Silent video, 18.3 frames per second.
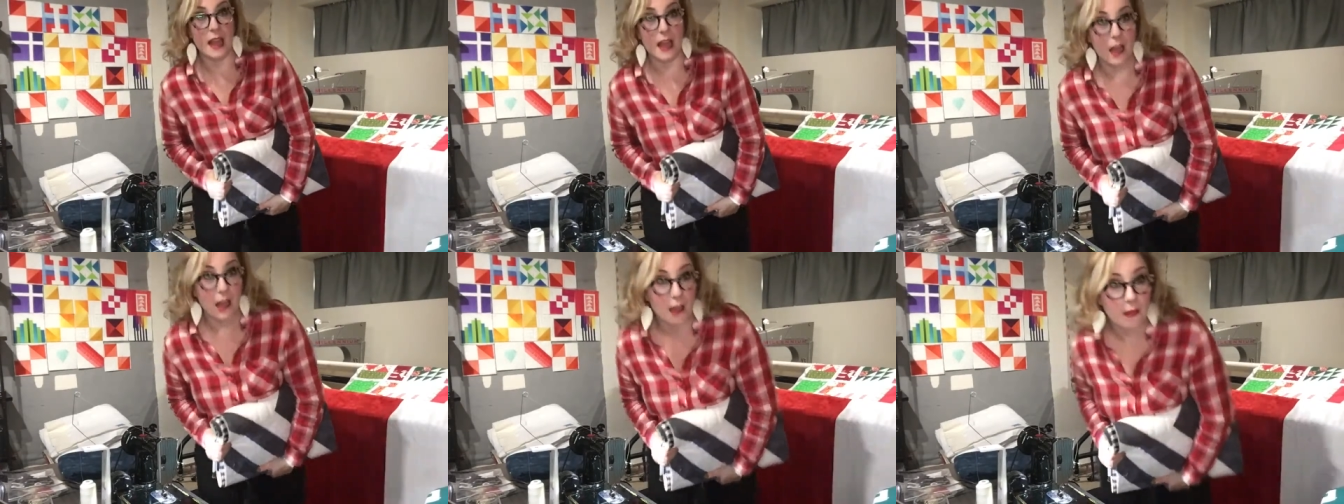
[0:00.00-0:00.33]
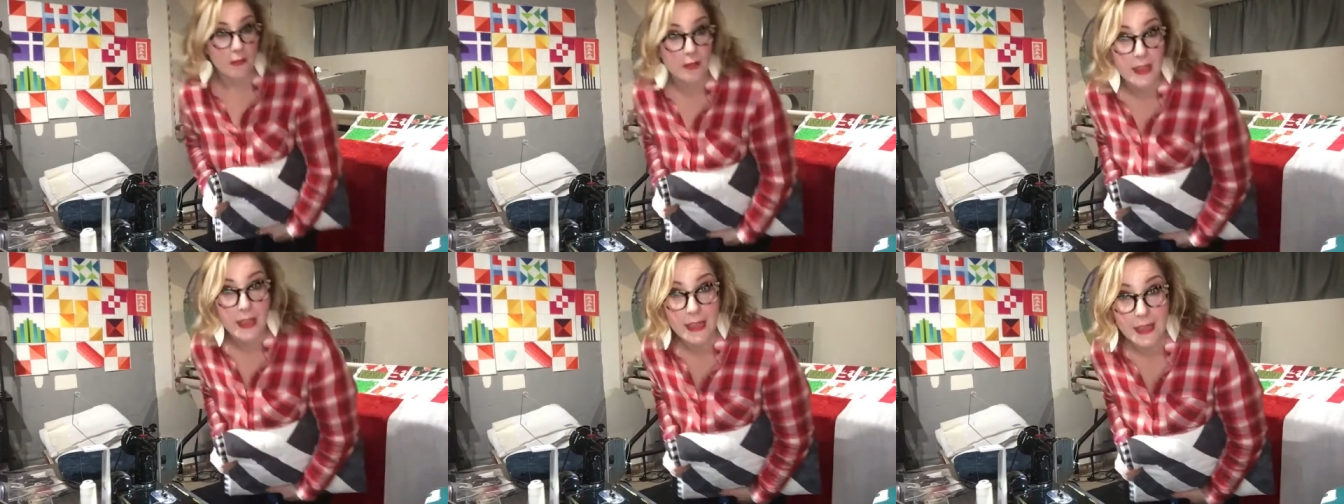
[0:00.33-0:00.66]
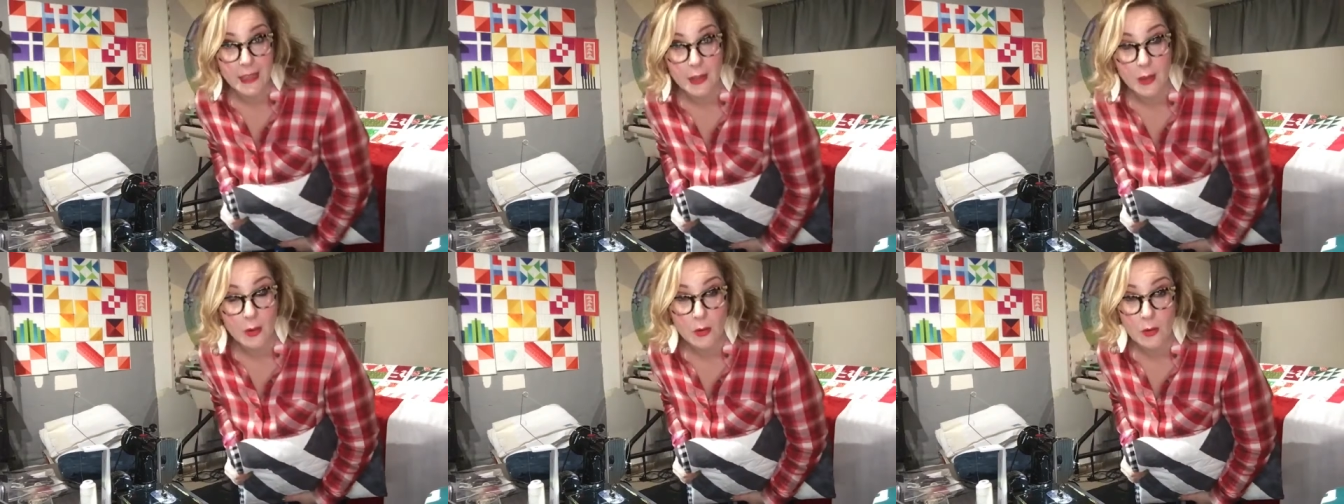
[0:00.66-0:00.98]
have
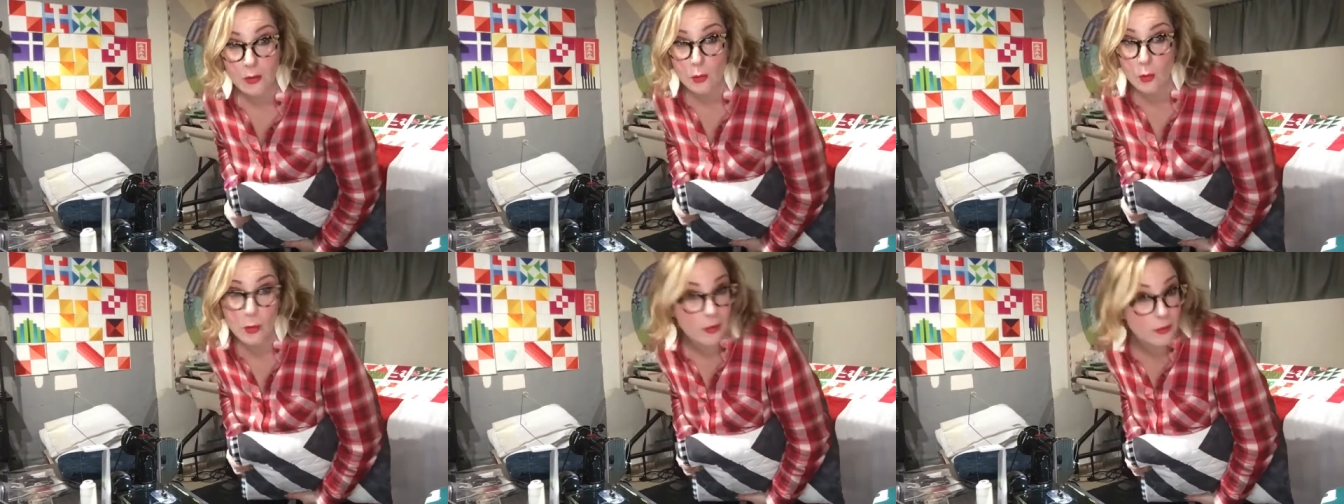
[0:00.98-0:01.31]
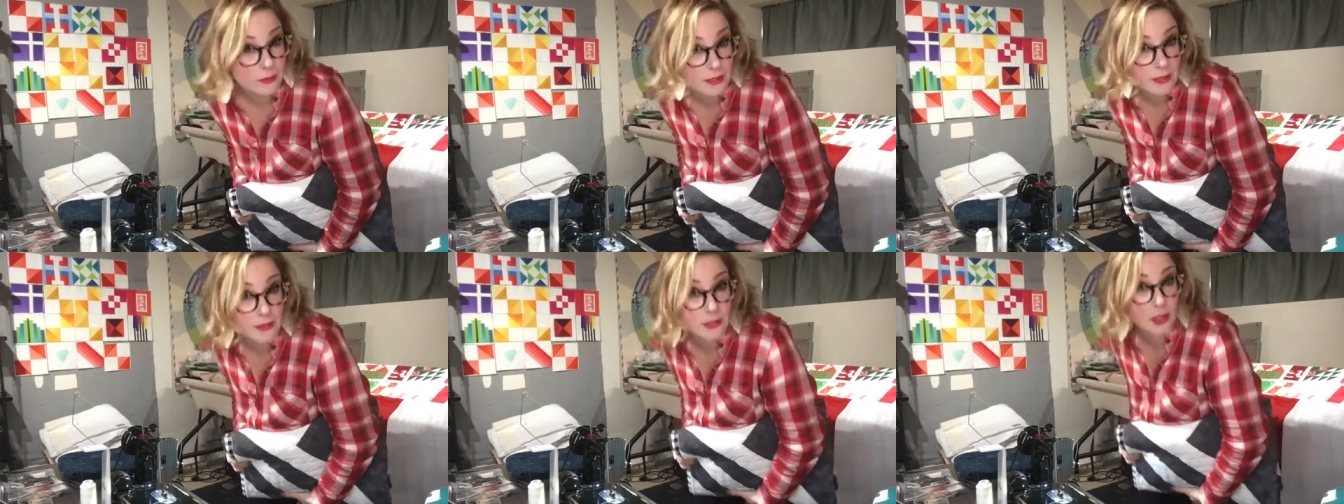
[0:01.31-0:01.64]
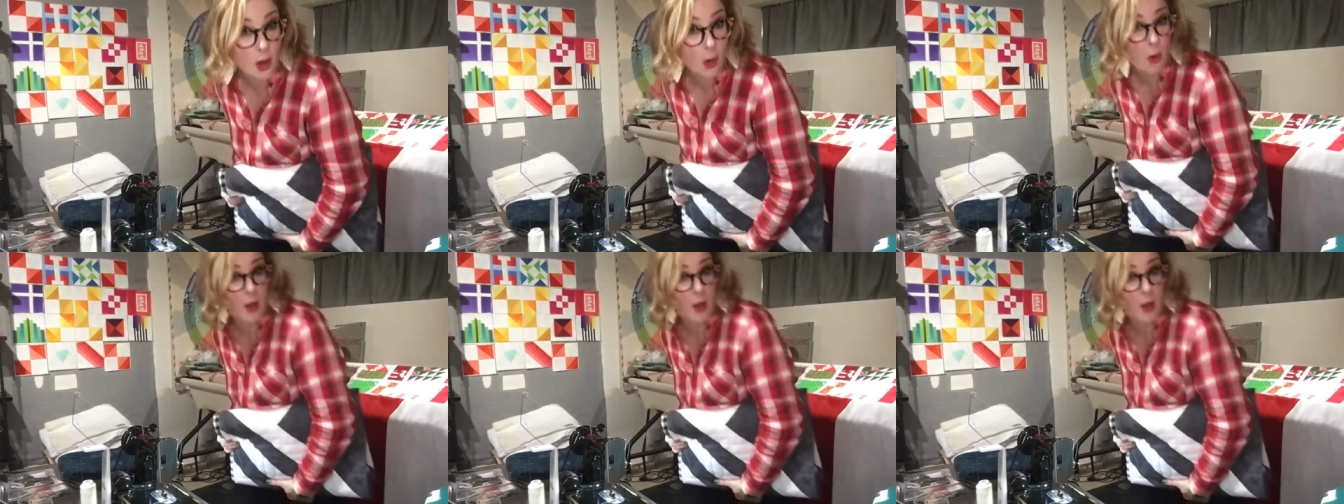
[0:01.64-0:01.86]
a quilt to go